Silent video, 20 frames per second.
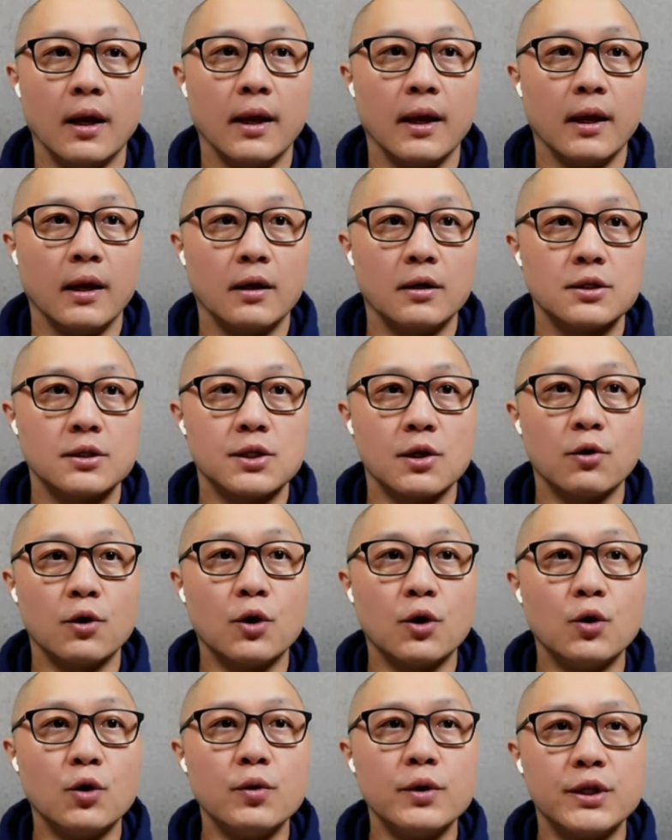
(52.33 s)
So,
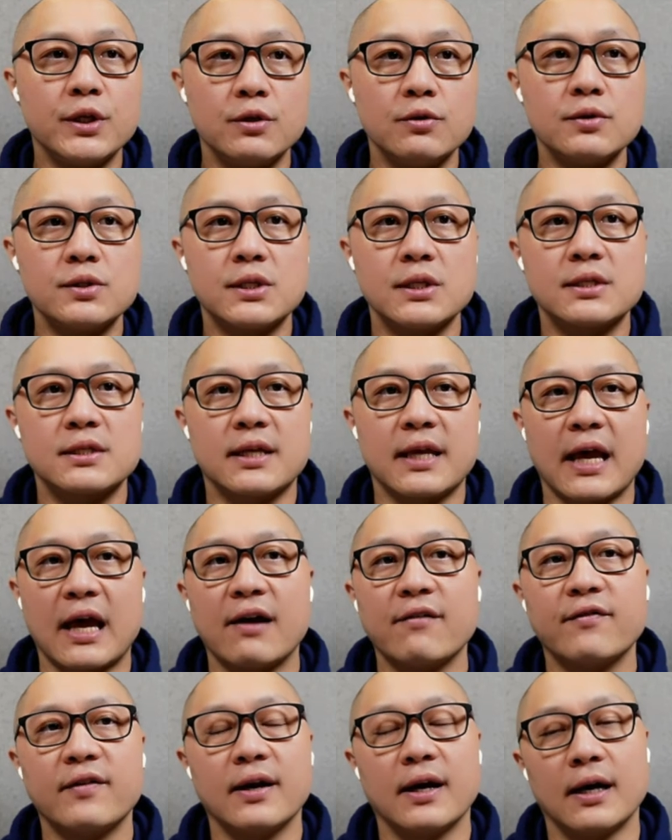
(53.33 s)
who uses
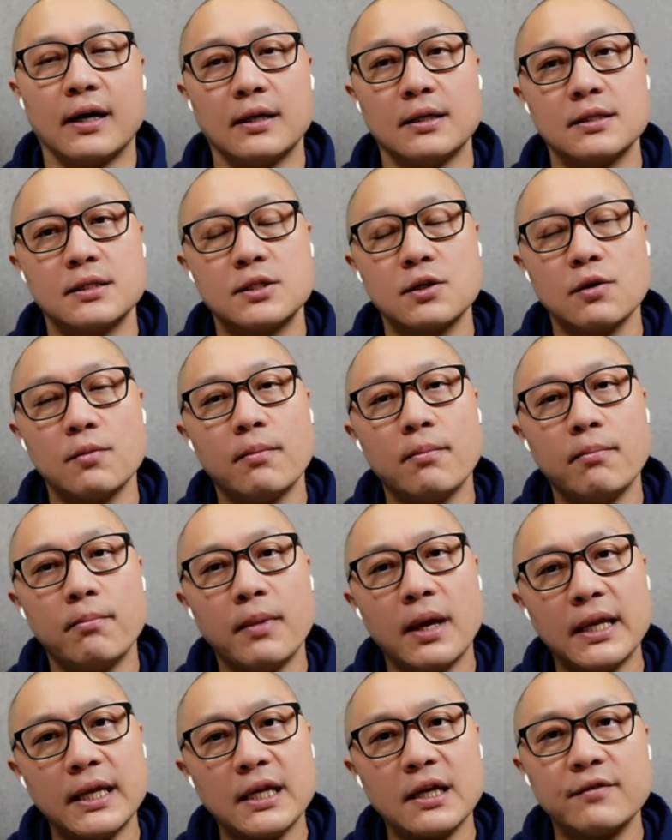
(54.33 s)
Kafka? So,
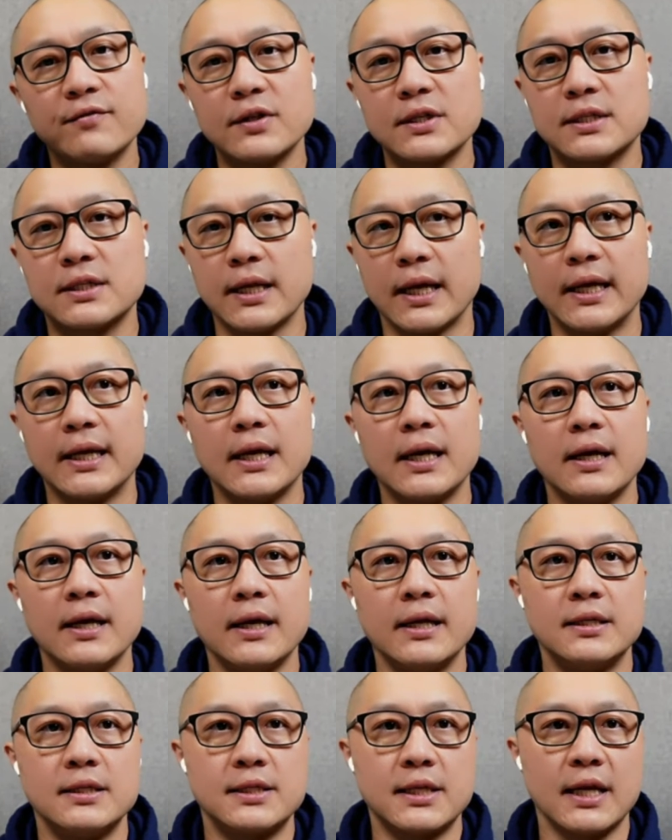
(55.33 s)
many of the data
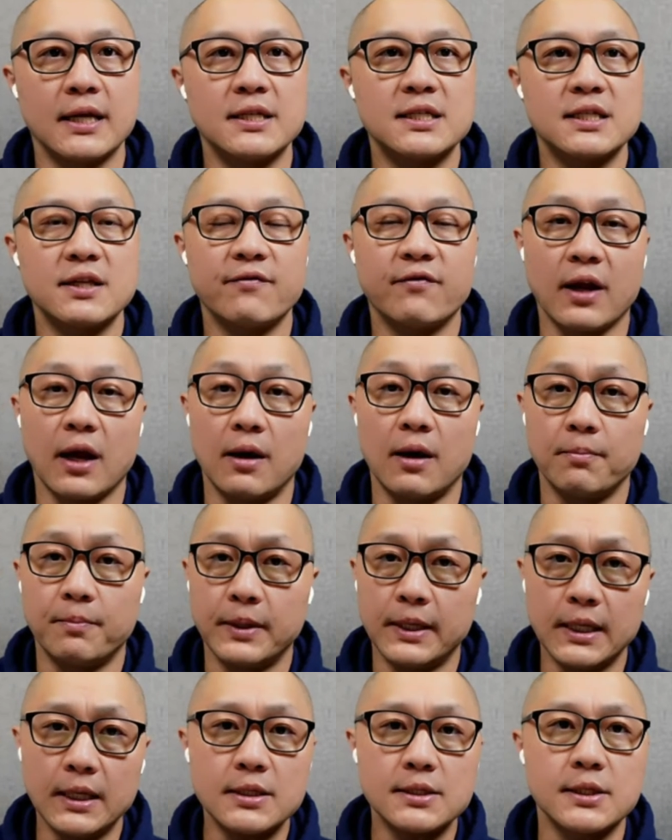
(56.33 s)
intensive
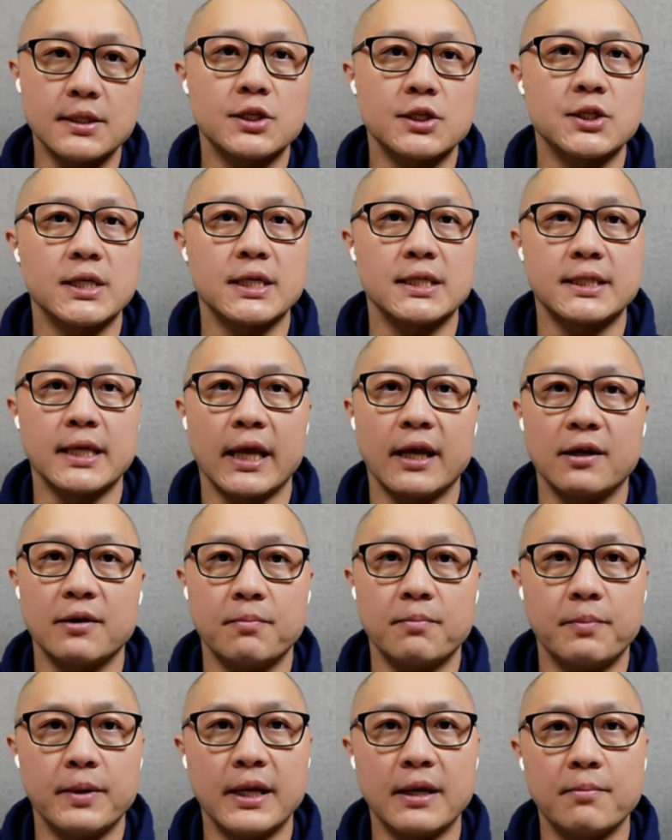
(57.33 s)
companies such as
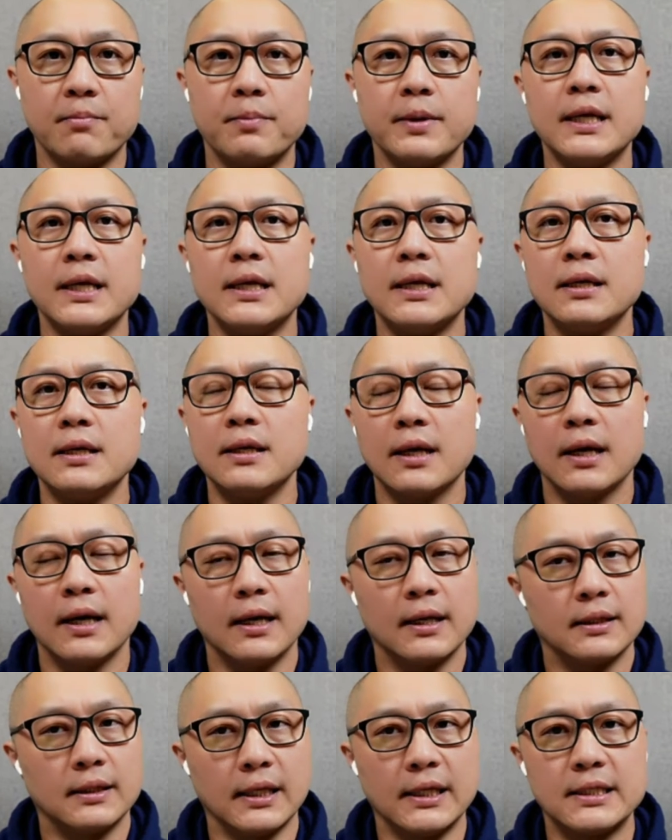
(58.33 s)
Airbnb,
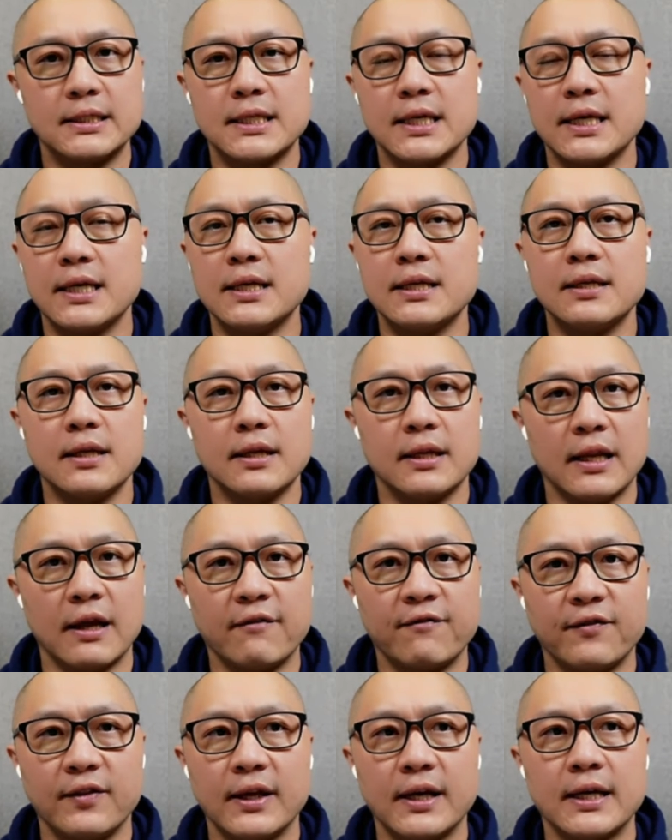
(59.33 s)
LinkedIn,
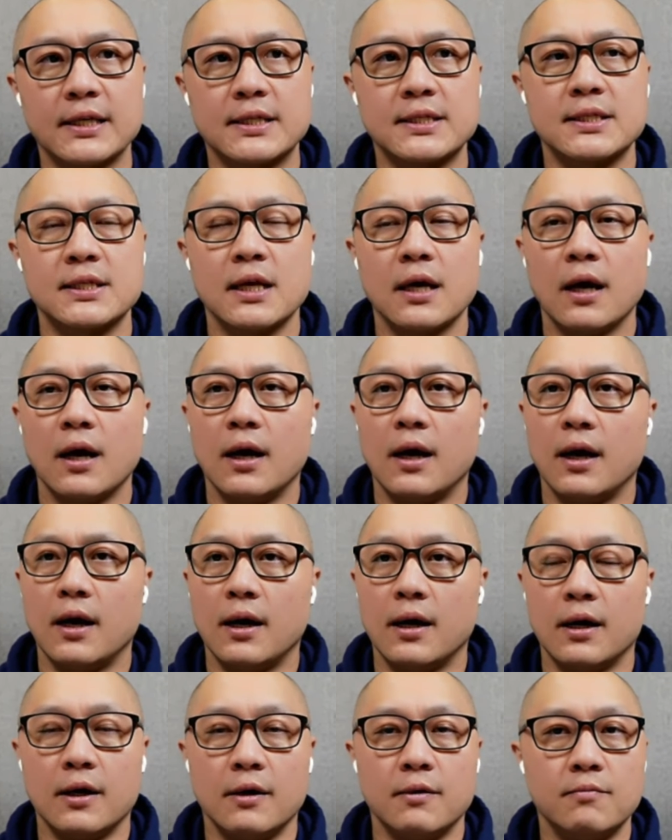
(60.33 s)
Netflix,
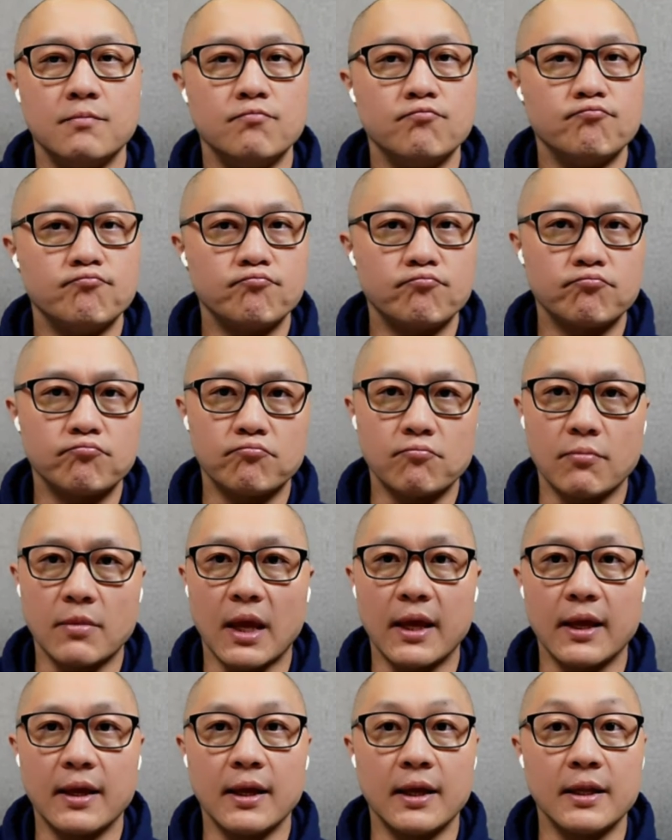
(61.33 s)
um,
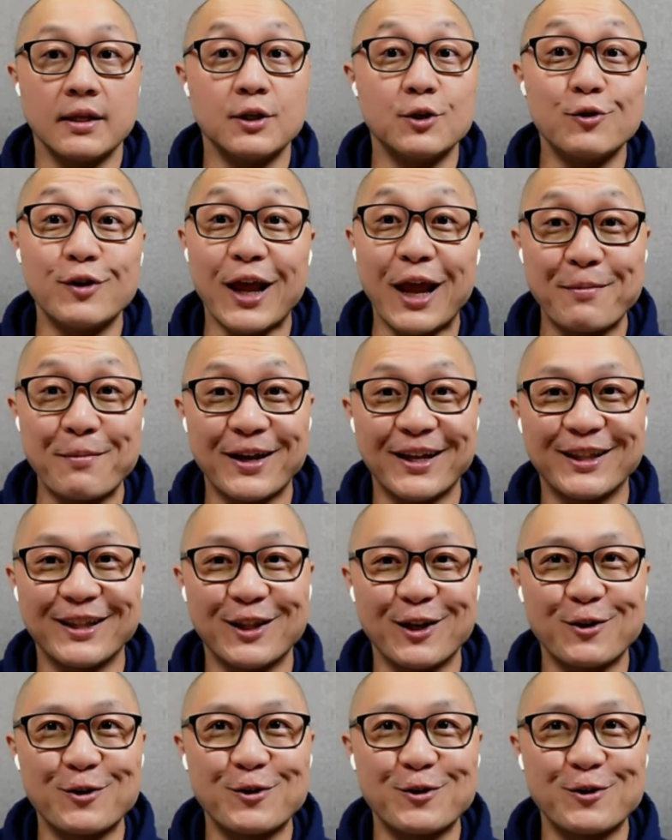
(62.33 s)
and you name it, those